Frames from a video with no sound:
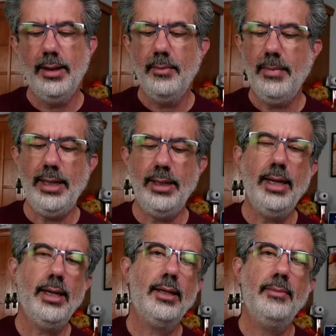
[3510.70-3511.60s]

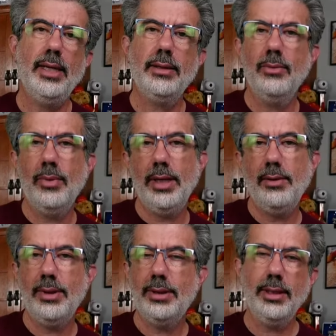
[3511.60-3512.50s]
not come out the way
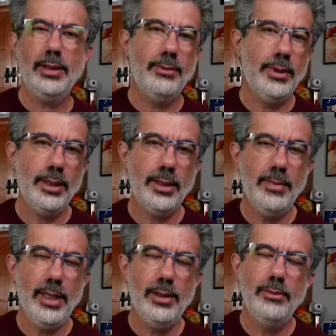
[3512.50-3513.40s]
we thought they were going to come
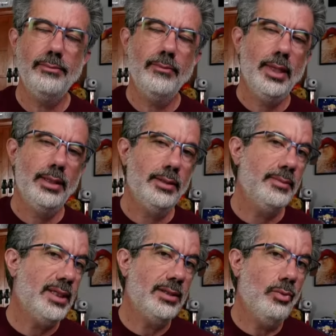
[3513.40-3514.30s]
out. Some
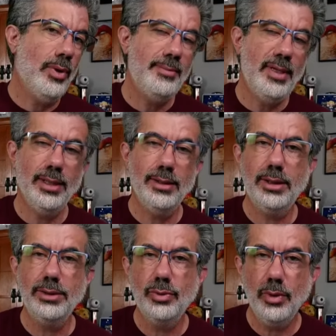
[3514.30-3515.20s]
things are way beyond our
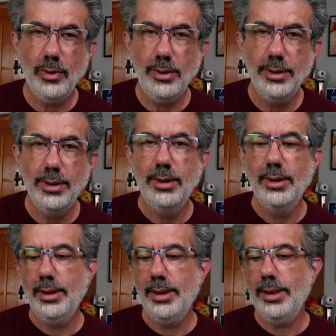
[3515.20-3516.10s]
control.
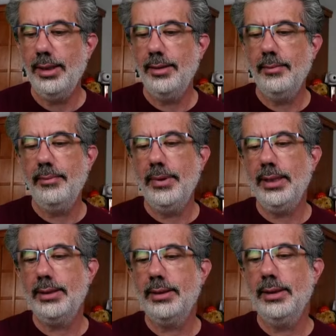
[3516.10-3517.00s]

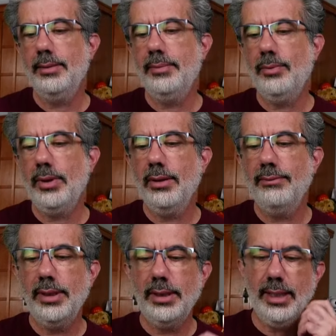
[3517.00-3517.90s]
But we are
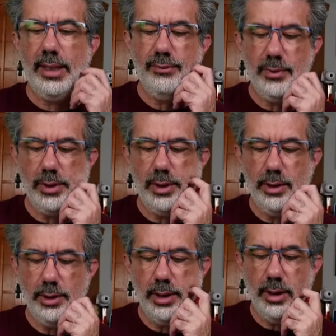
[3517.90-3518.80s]
very thankful to
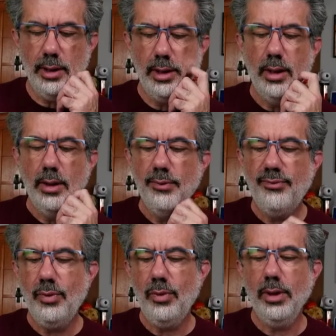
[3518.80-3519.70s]
all y'all
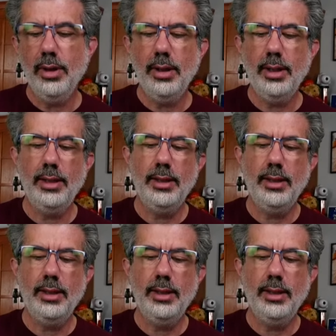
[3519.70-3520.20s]
for